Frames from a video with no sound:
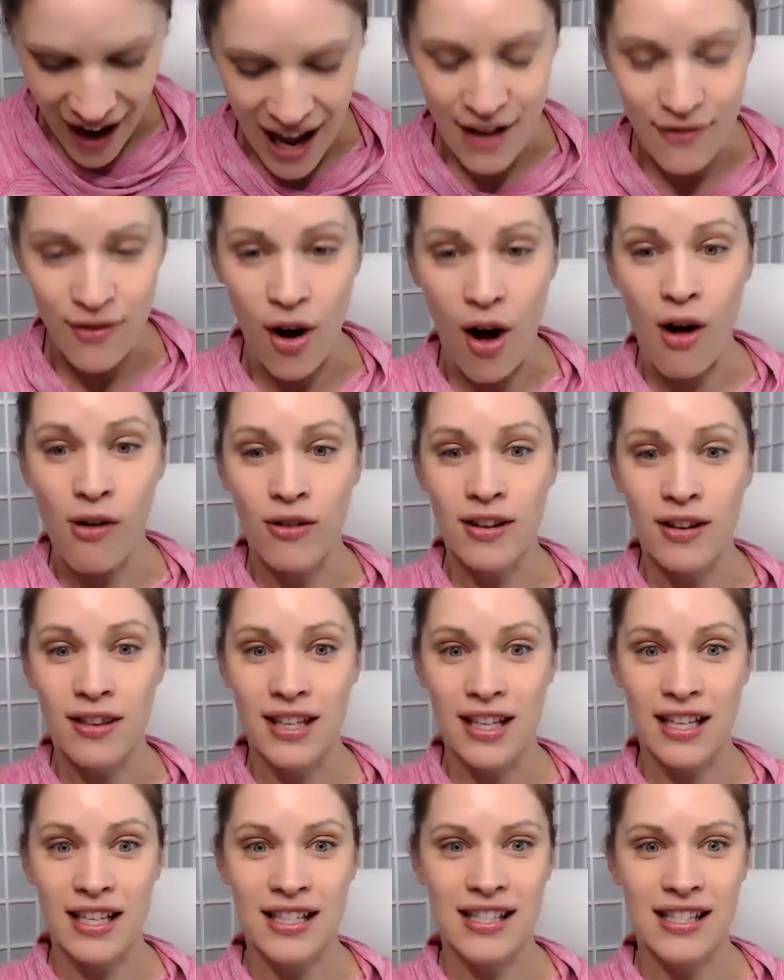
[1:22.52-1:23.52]
I have all of
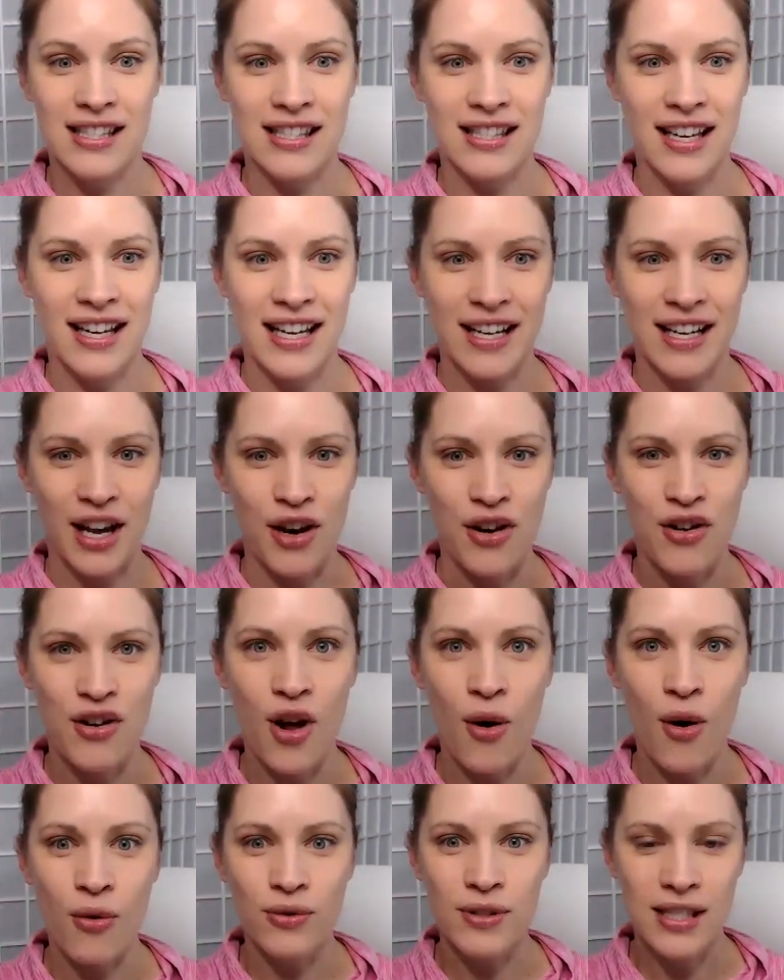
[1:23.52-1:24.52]
these like
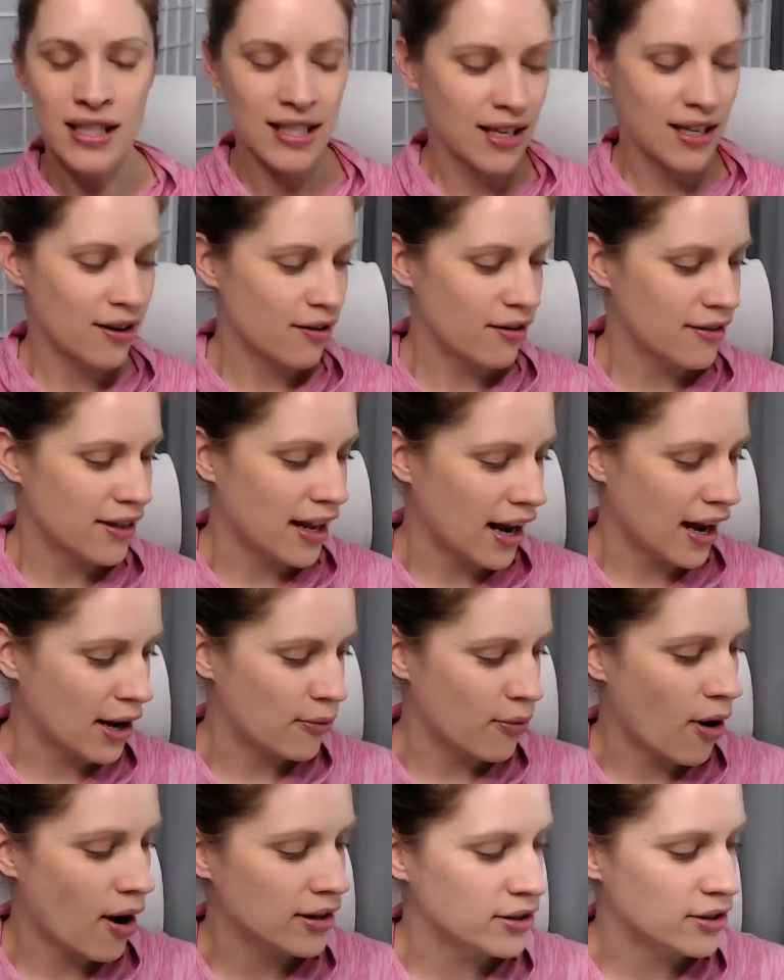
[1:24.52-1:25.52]
notes here that I
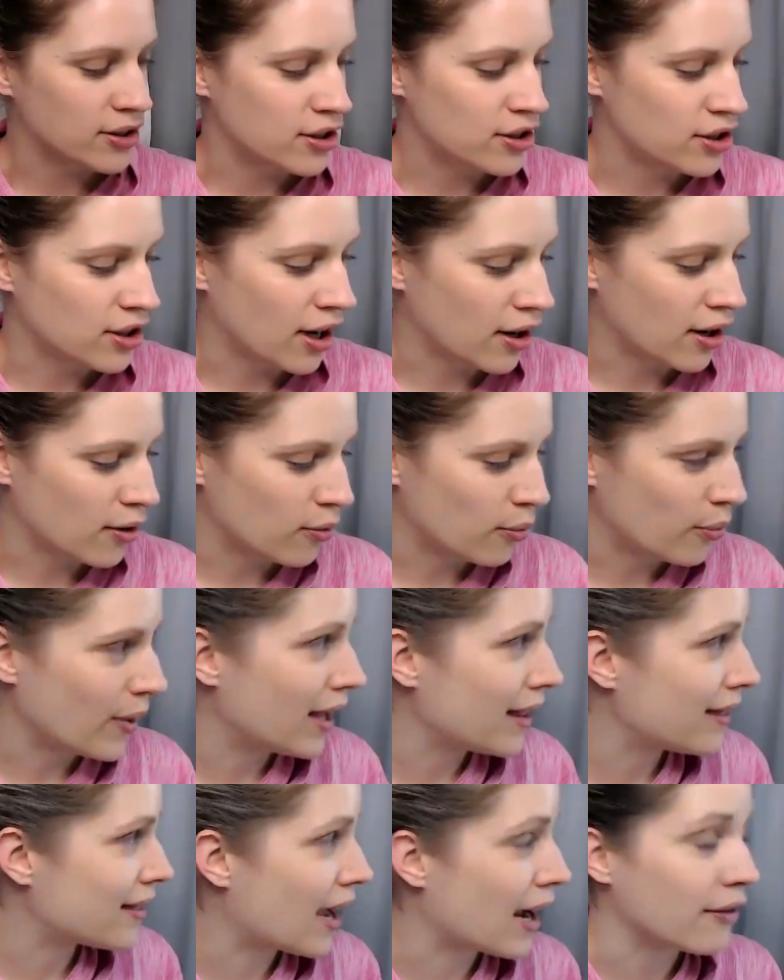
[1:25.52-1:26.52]
want to share
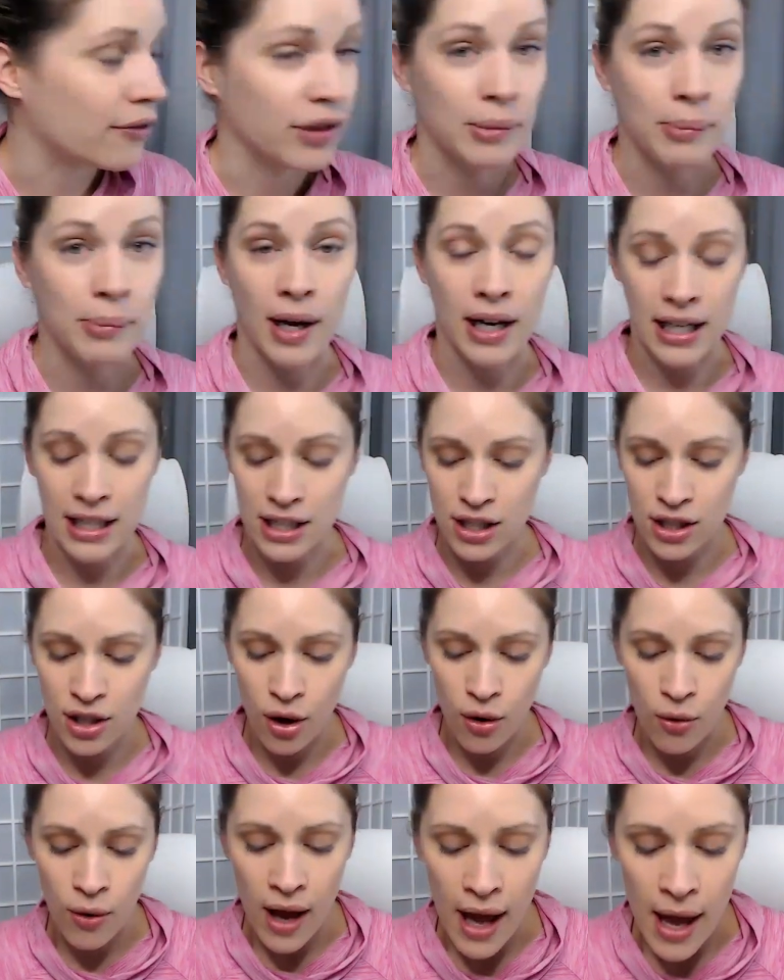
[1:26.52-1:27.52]
with everybody.
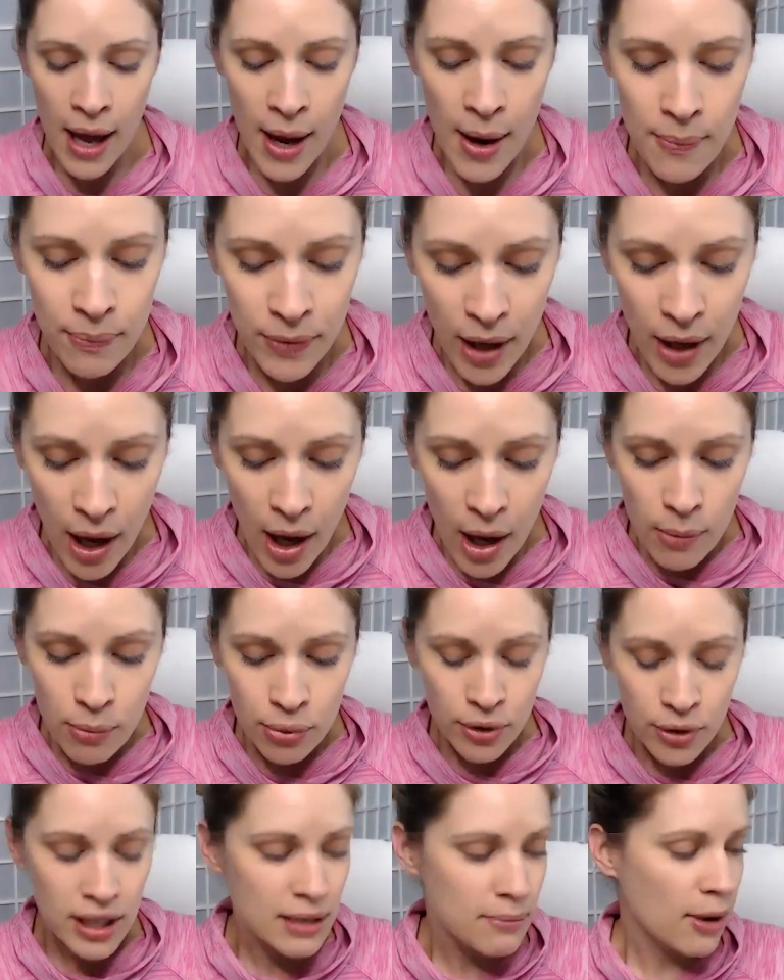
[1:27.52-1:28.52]
So
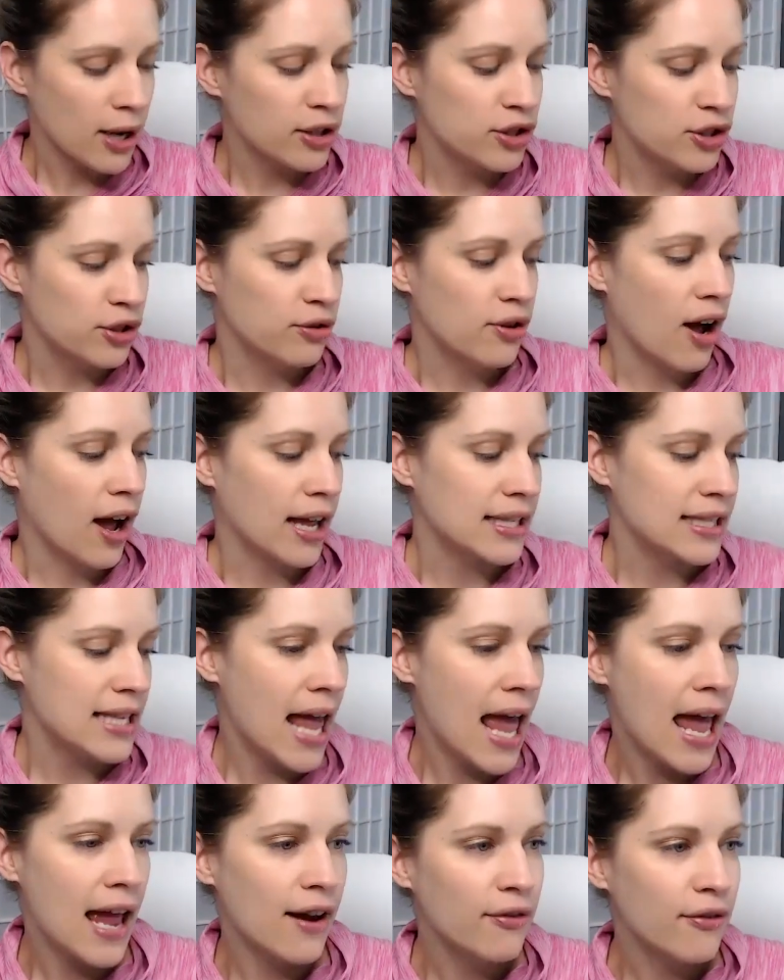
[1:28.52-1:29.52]
pretty much you guys,
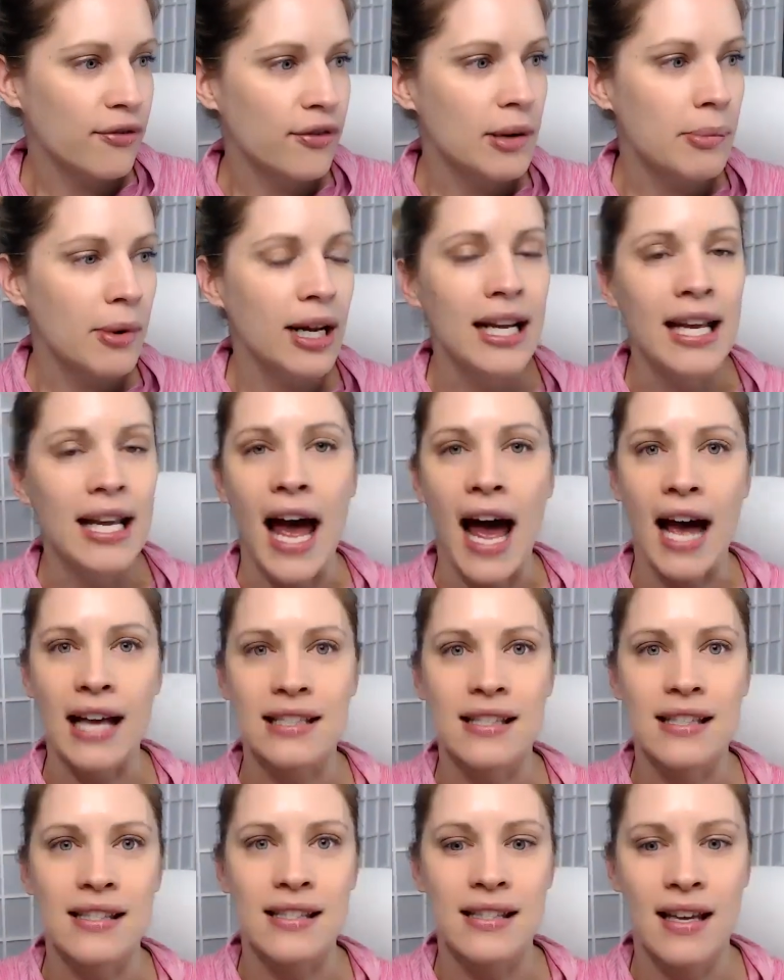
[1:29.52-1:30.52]
everybody
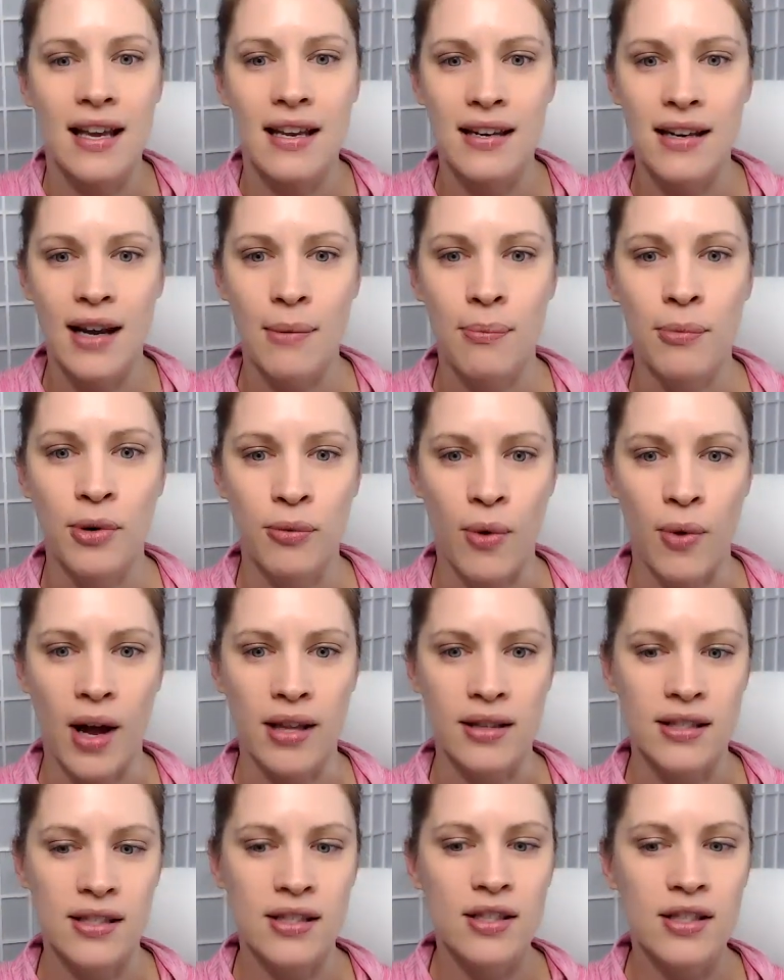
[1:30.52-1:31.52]
asks number
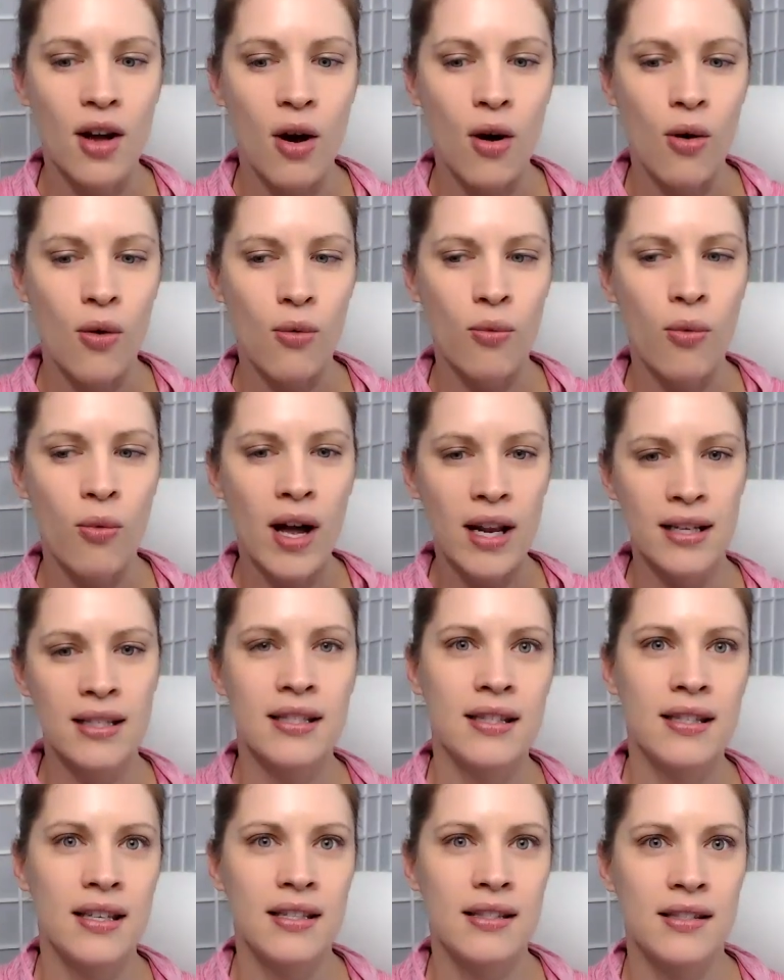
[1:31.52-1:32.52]
one. So what
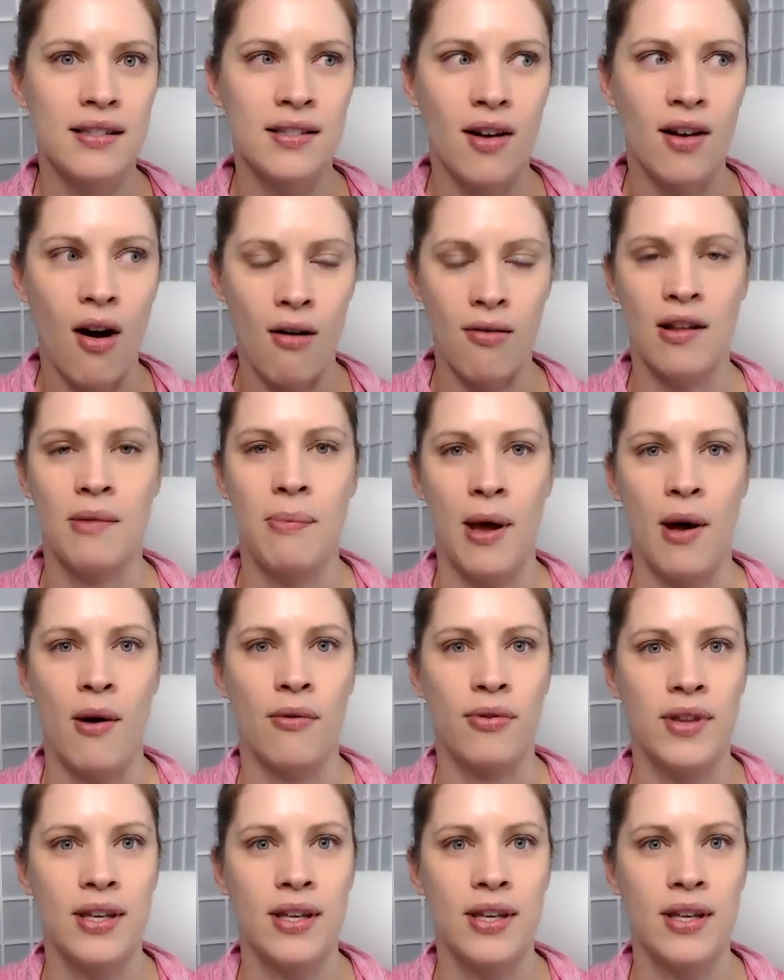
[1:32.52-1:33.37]
is this all about?